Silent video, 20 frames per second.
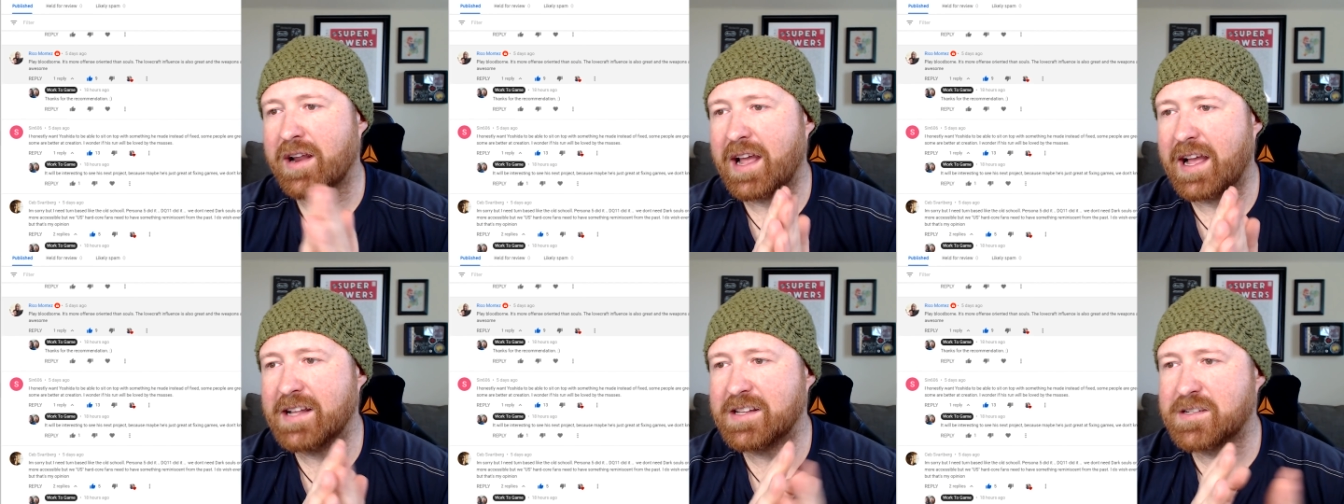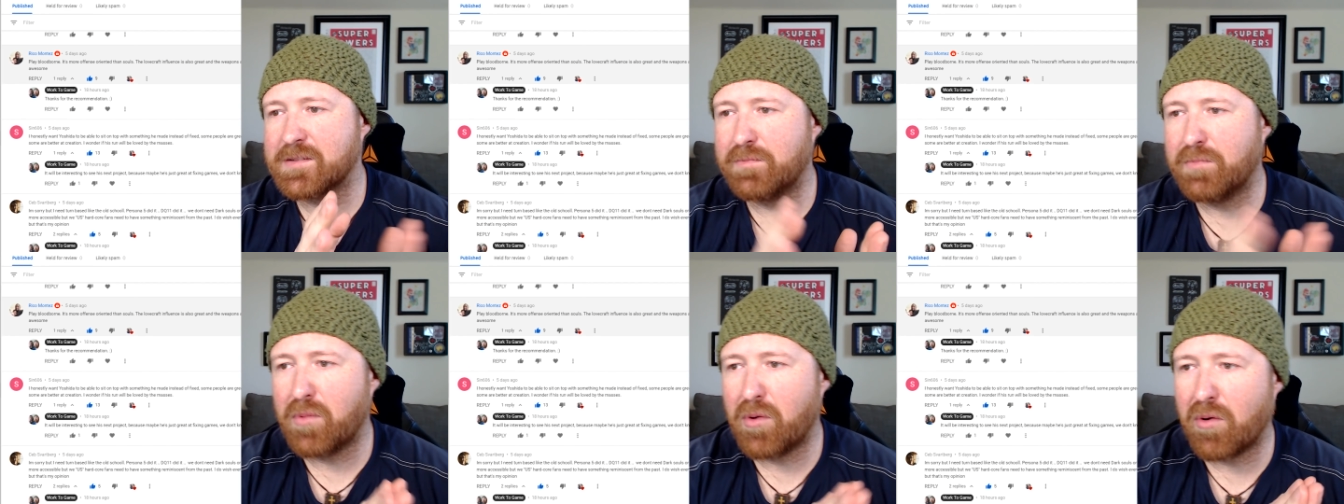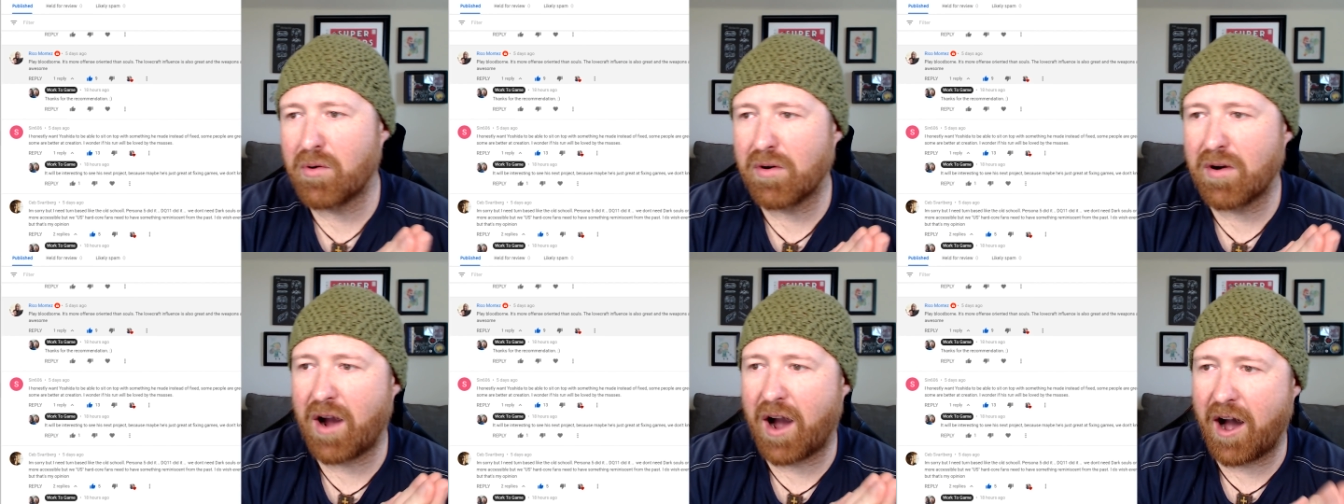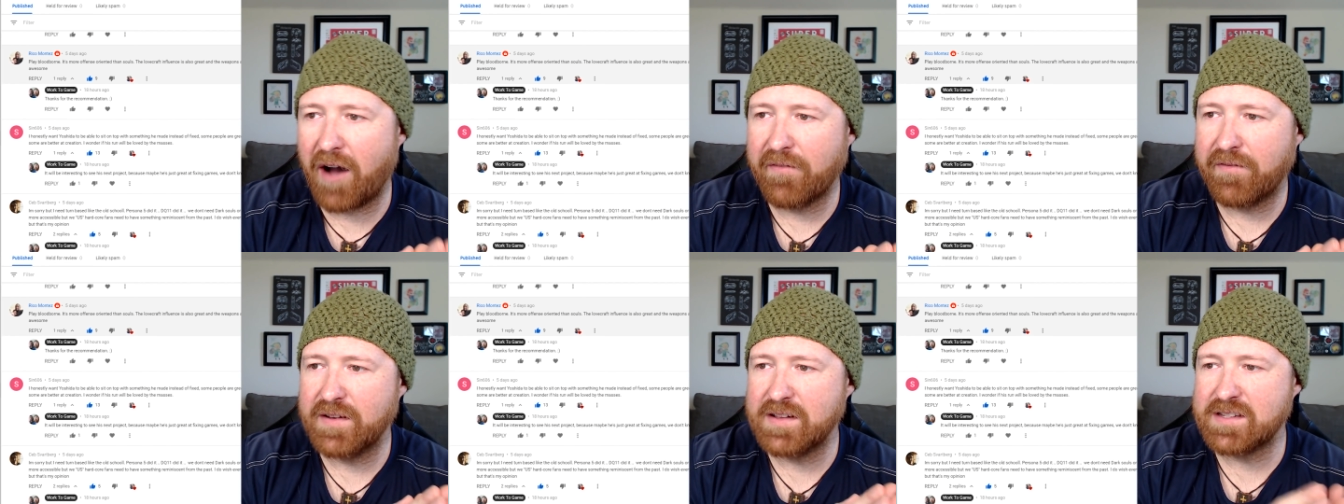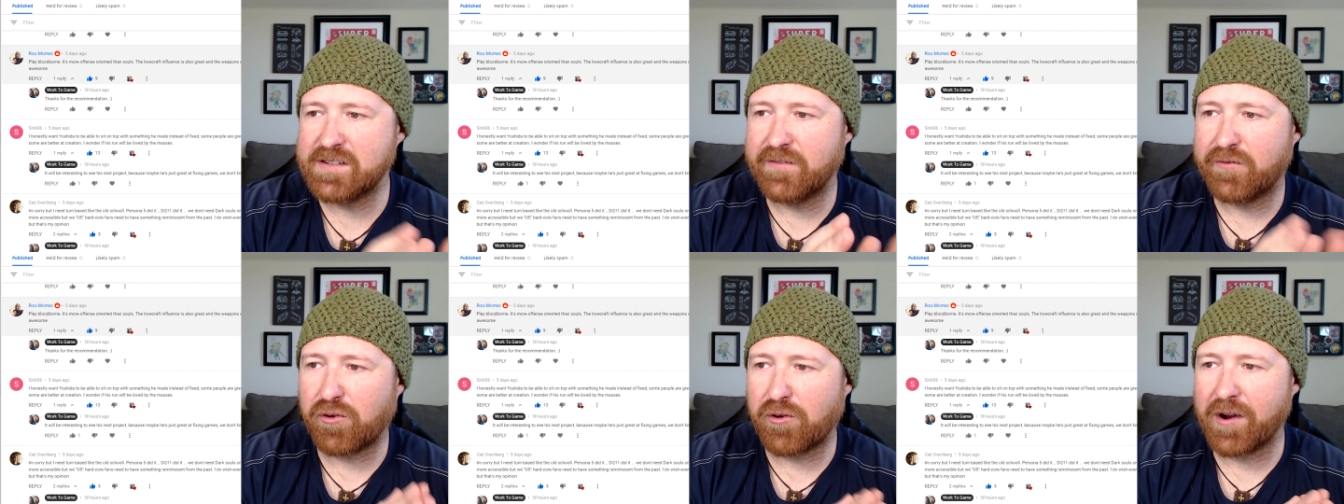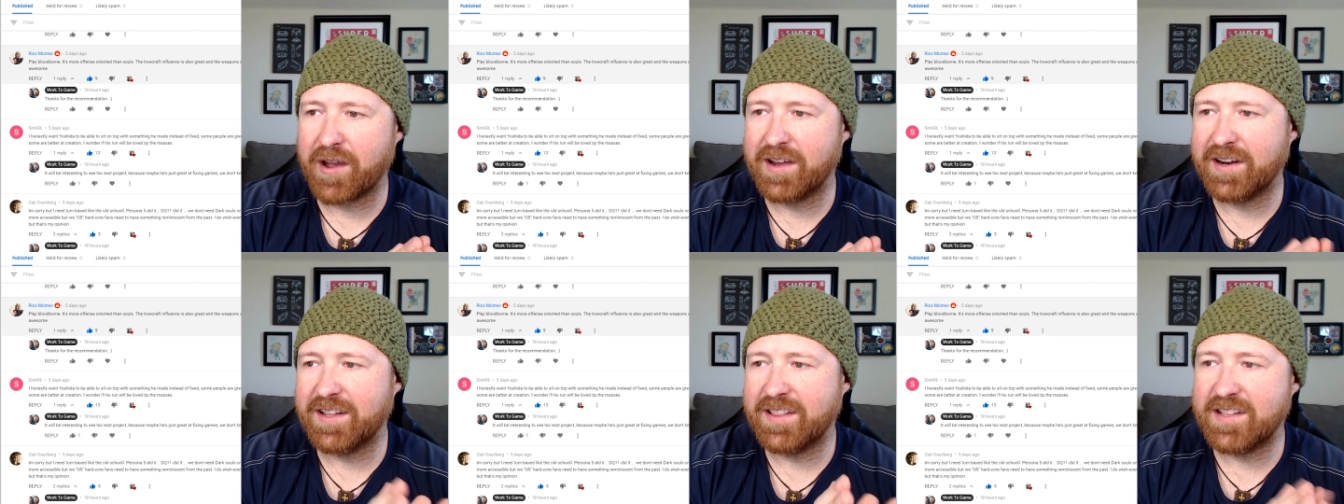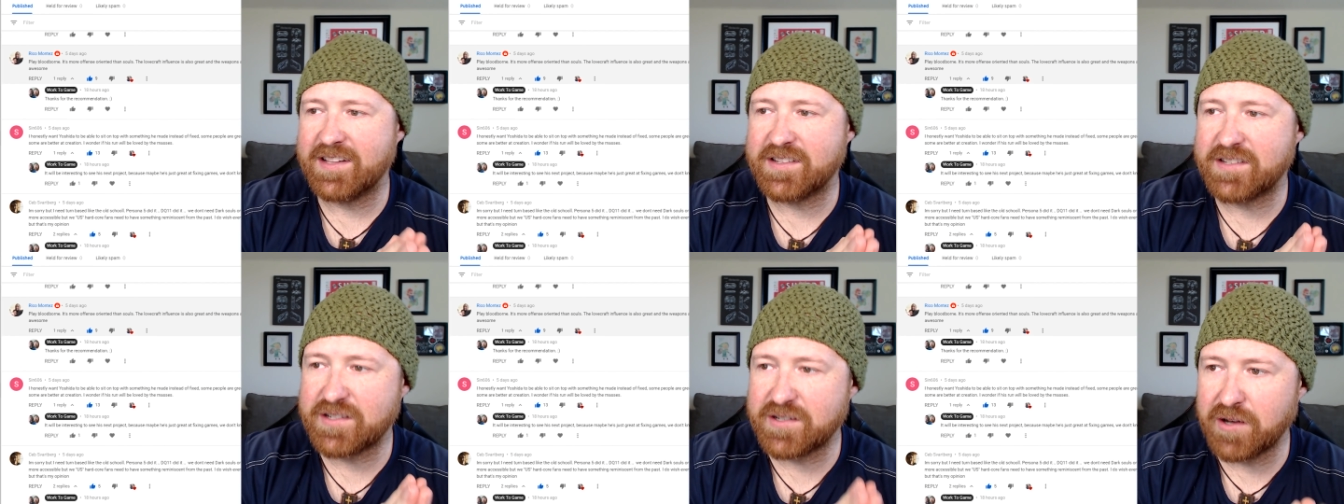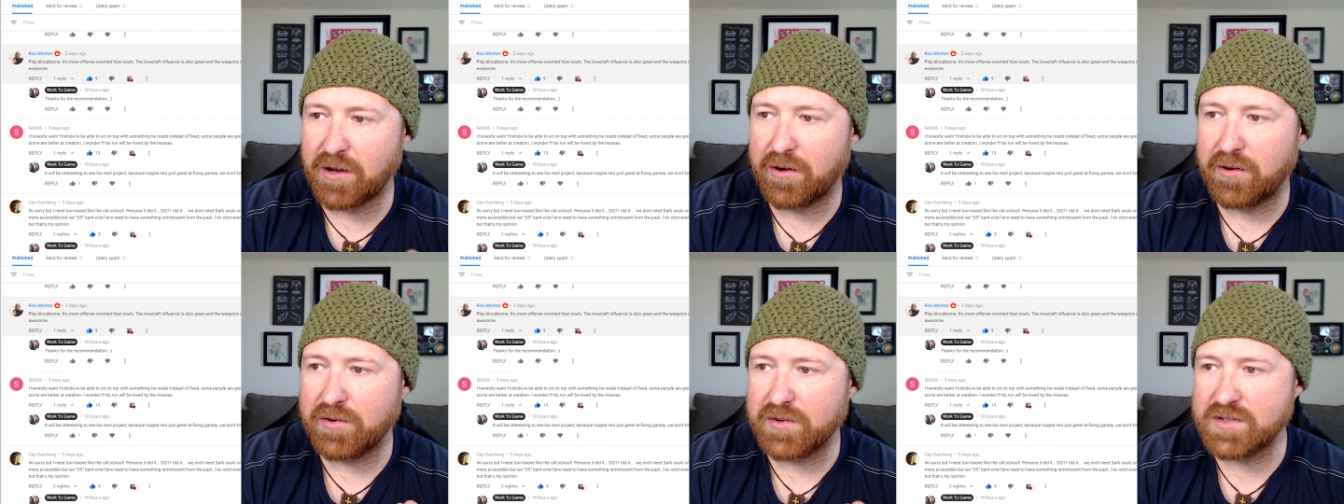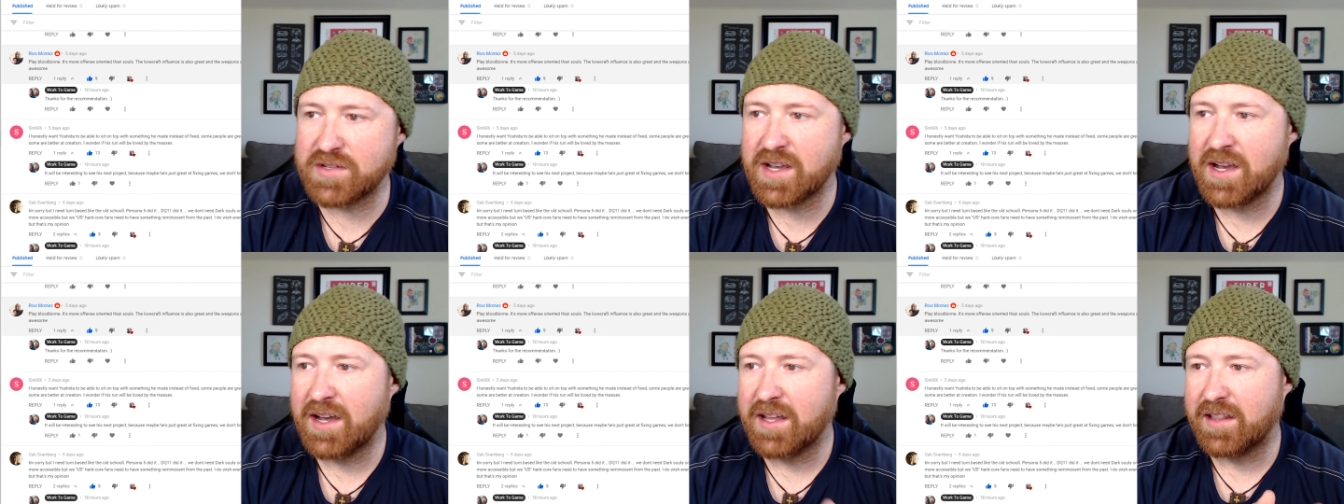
It's more offensive oriented than Souls.